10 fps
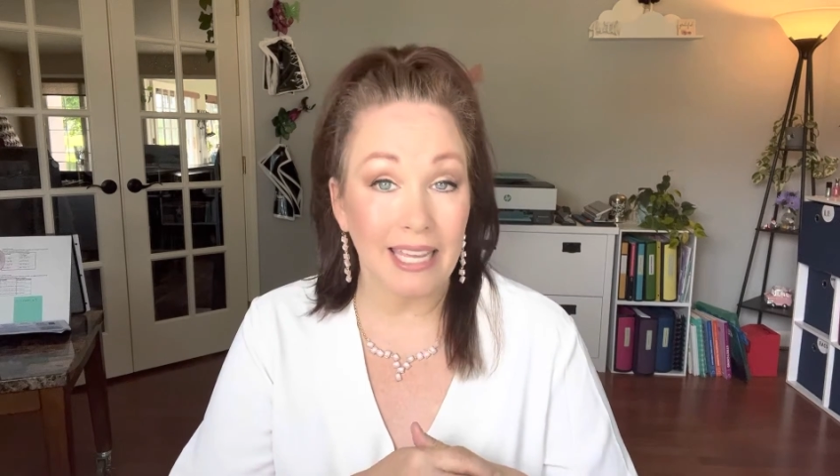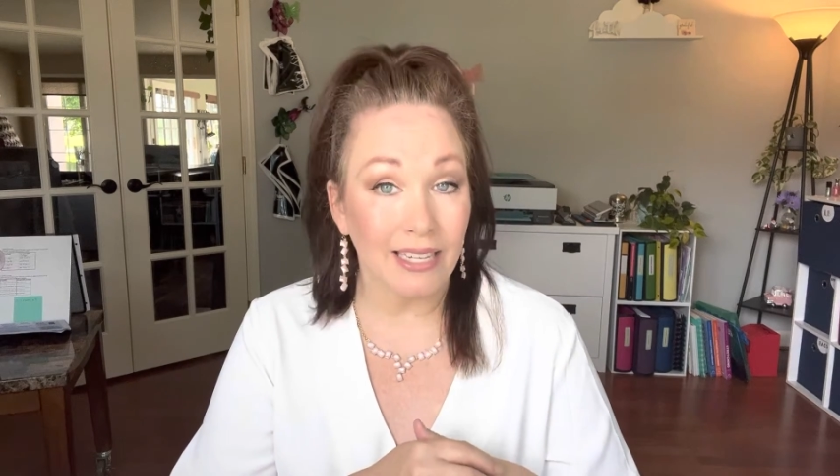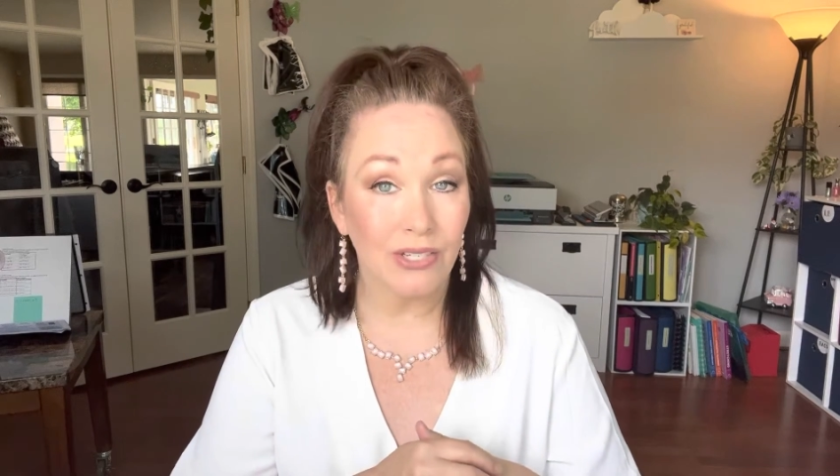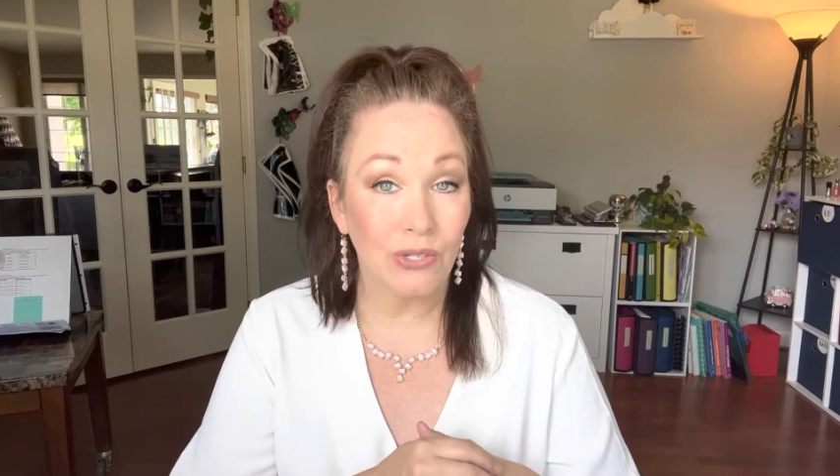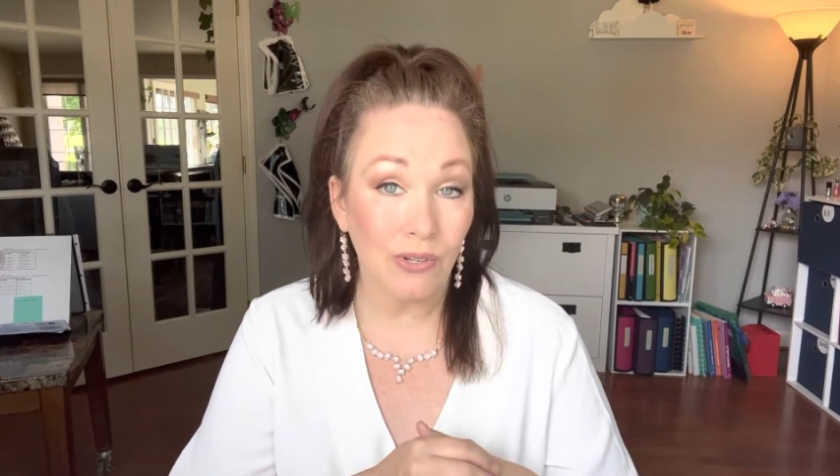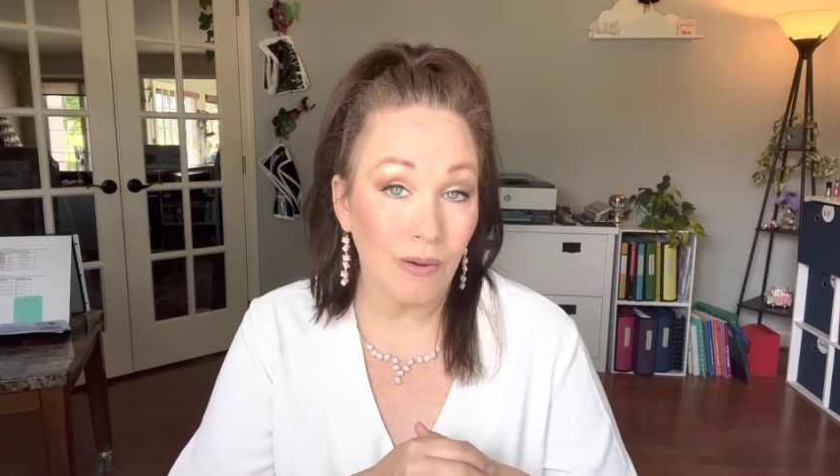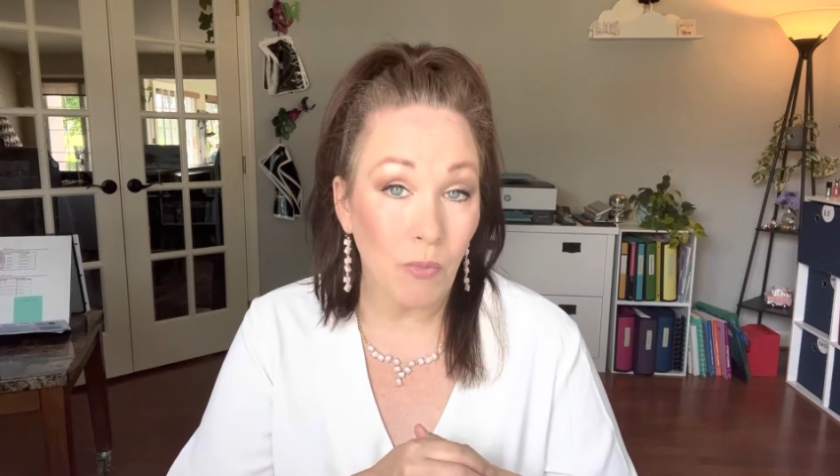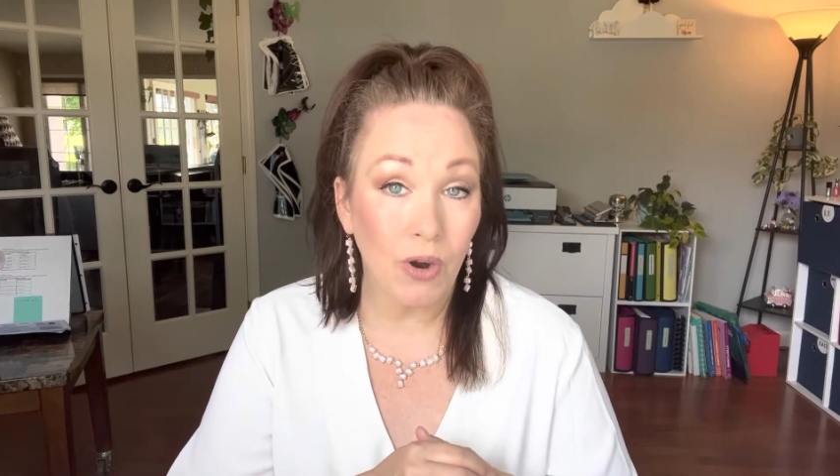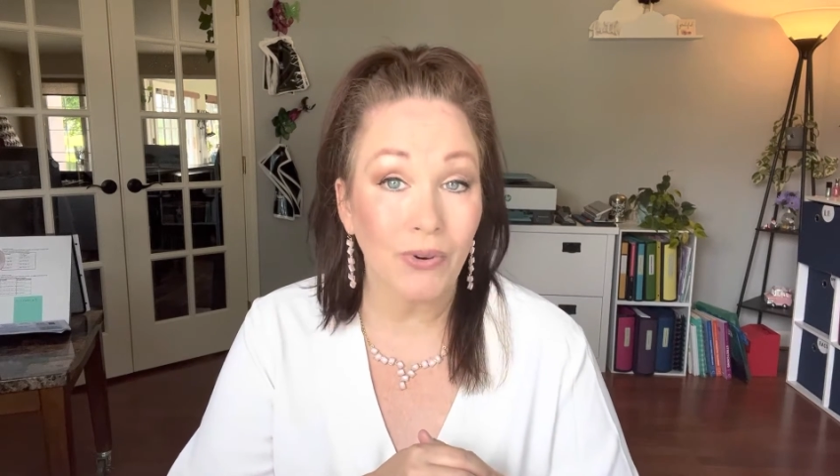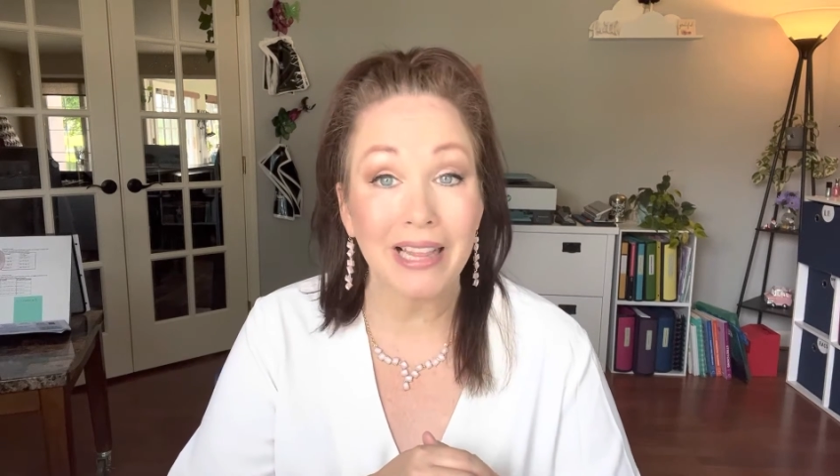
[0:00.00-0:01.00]
get into a
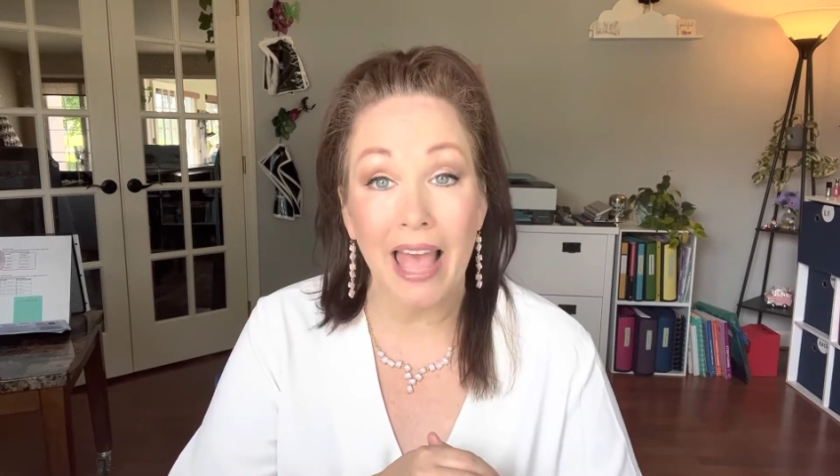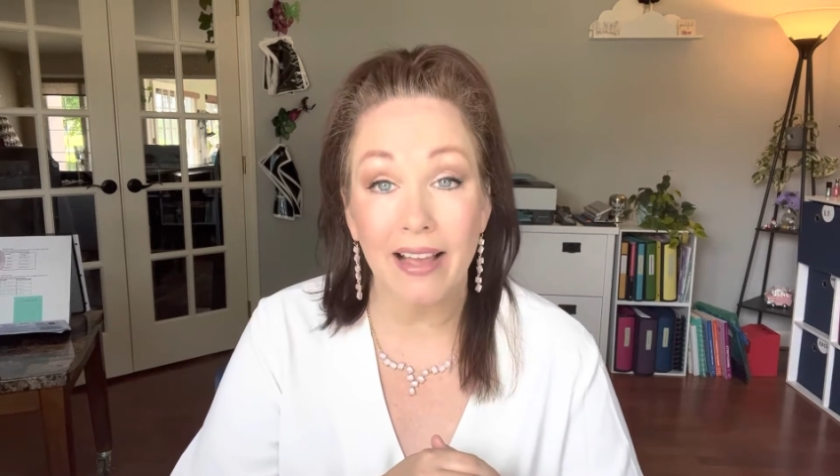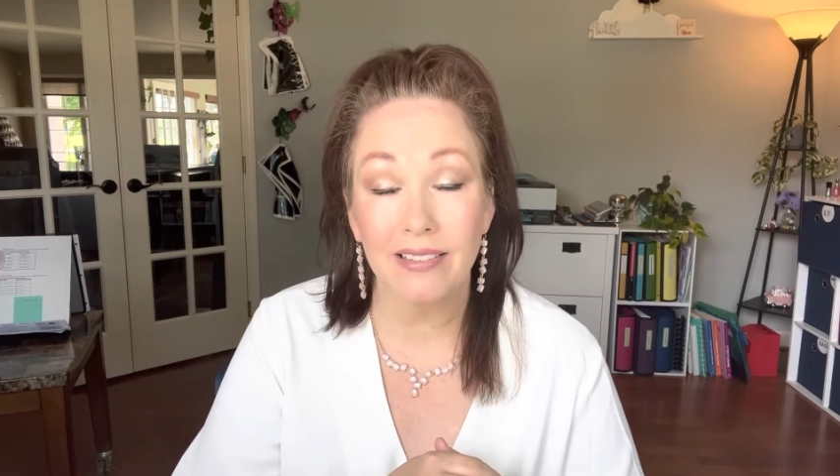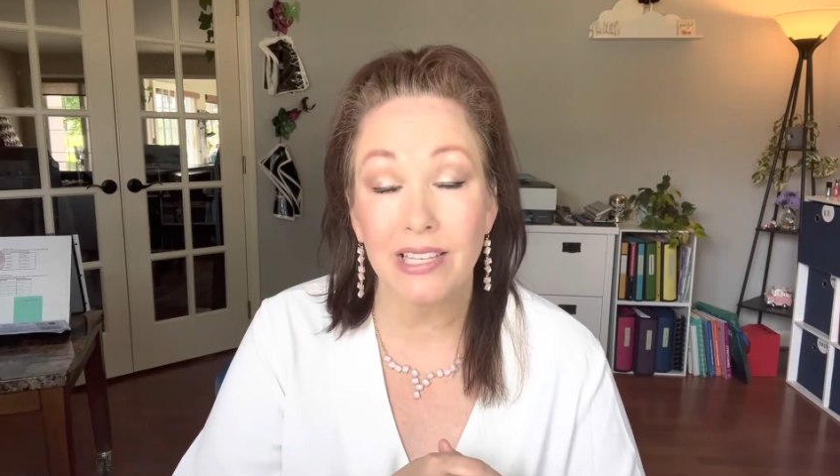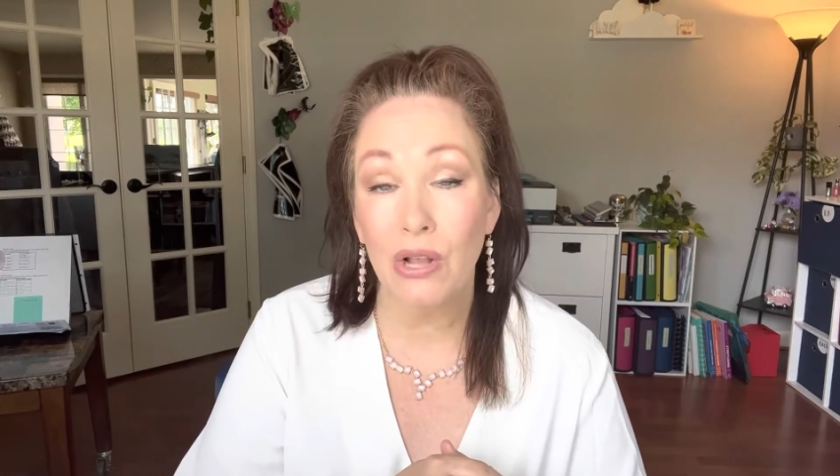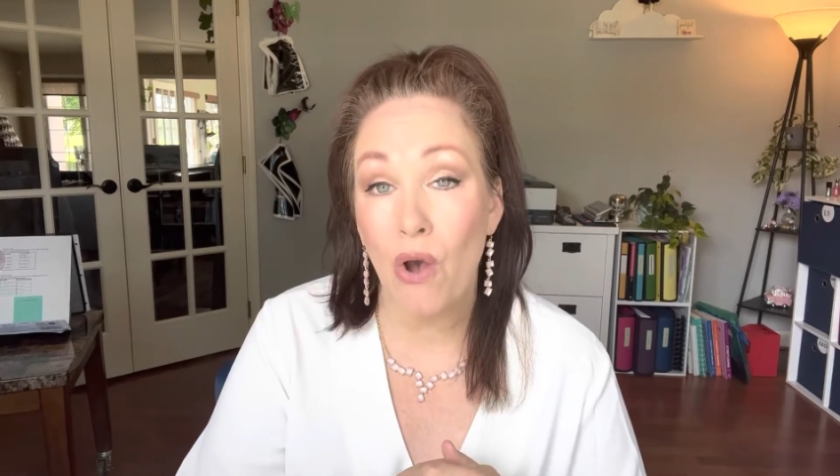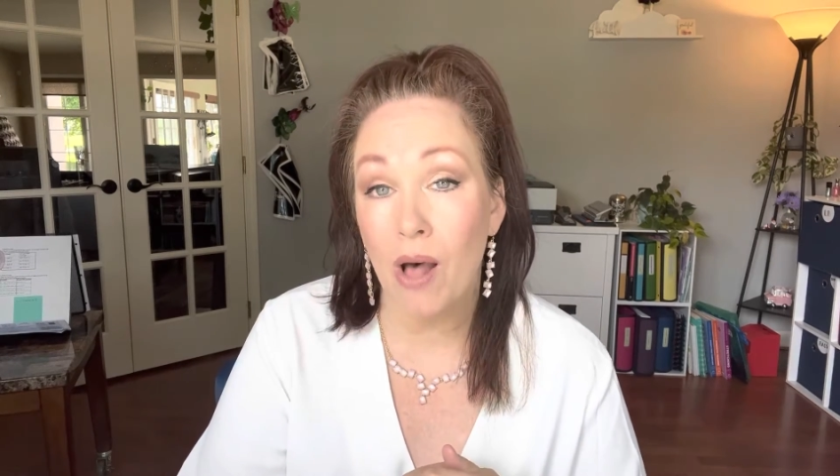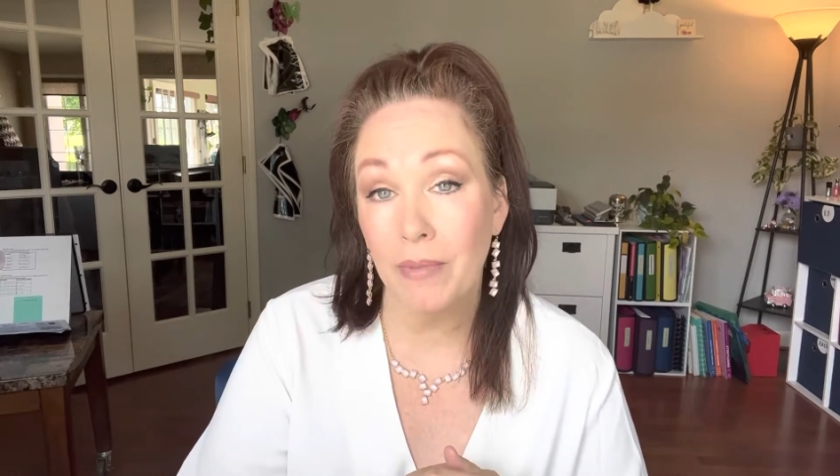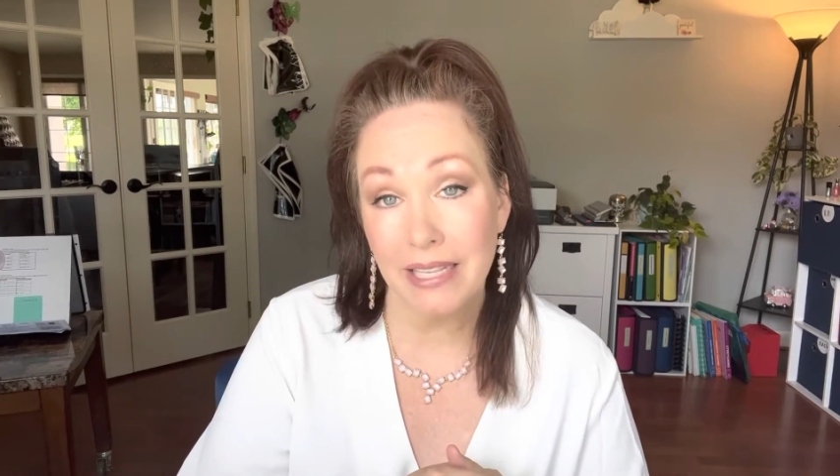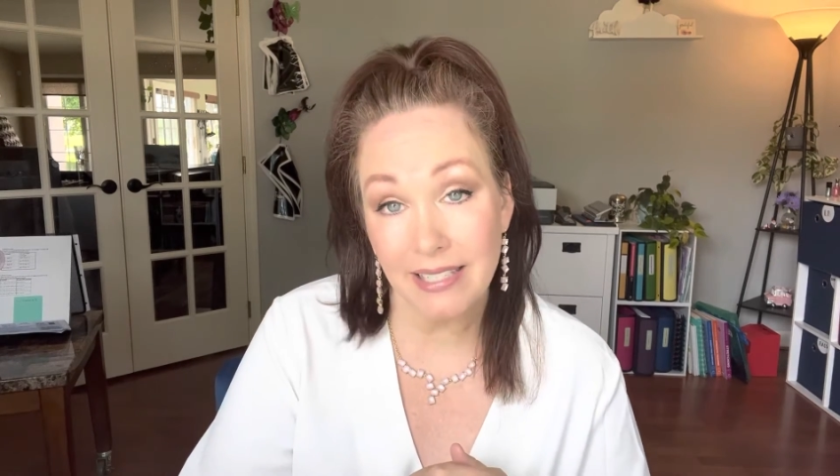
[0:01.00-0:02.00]
more relaxed and
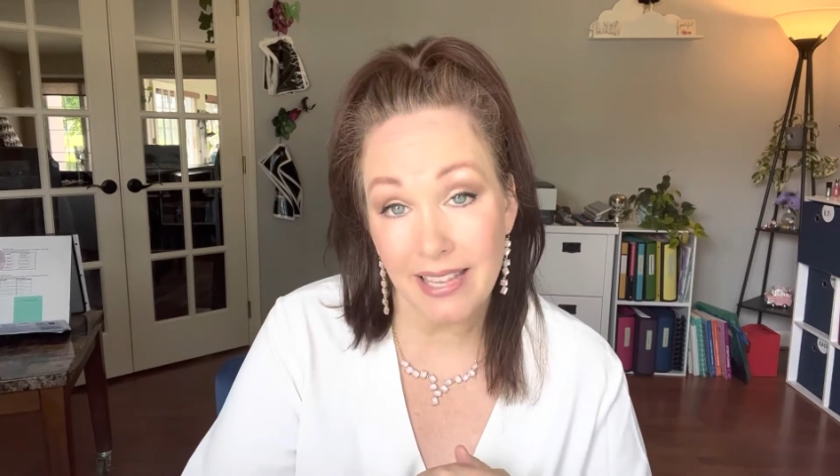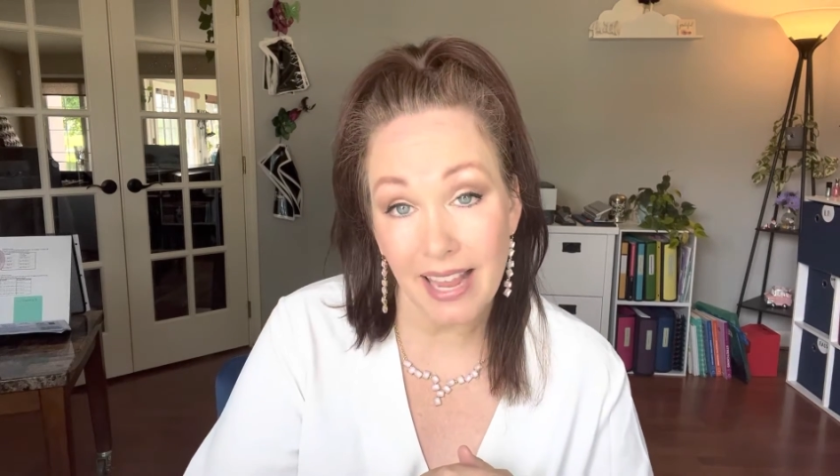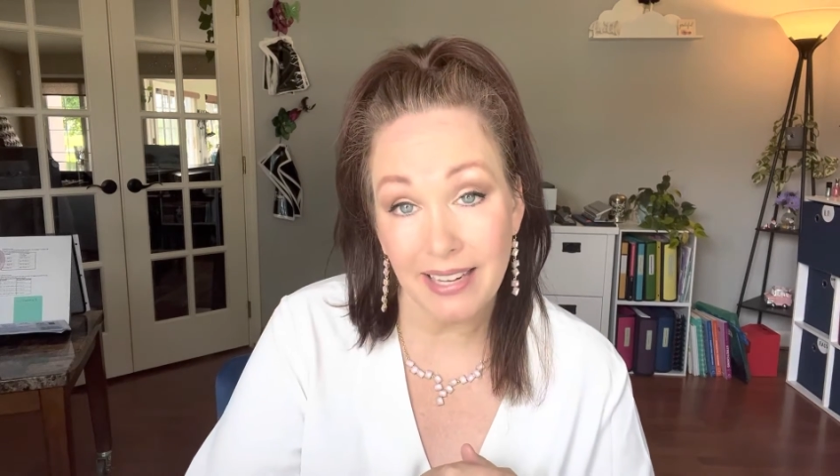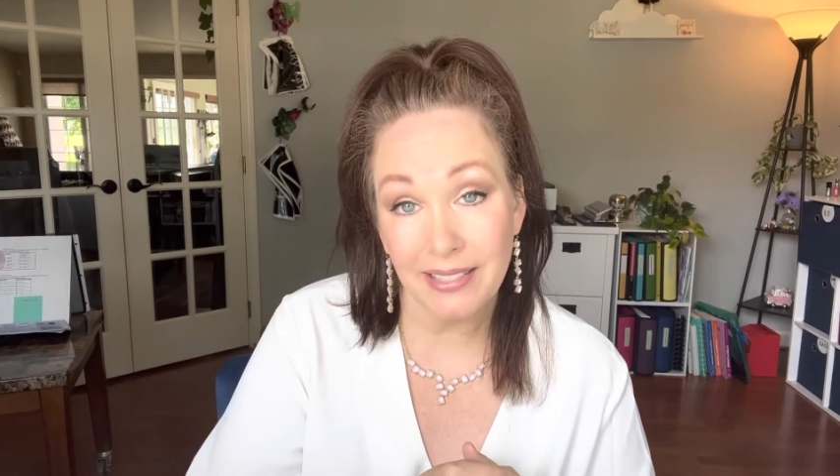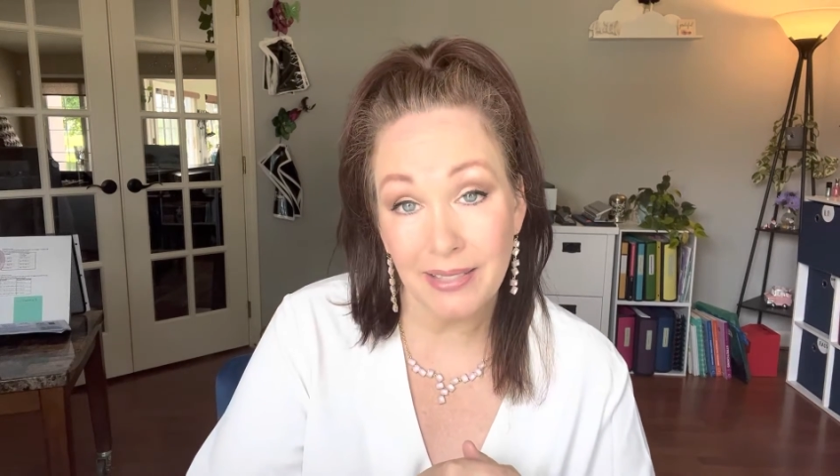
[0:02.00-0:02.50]
calming state.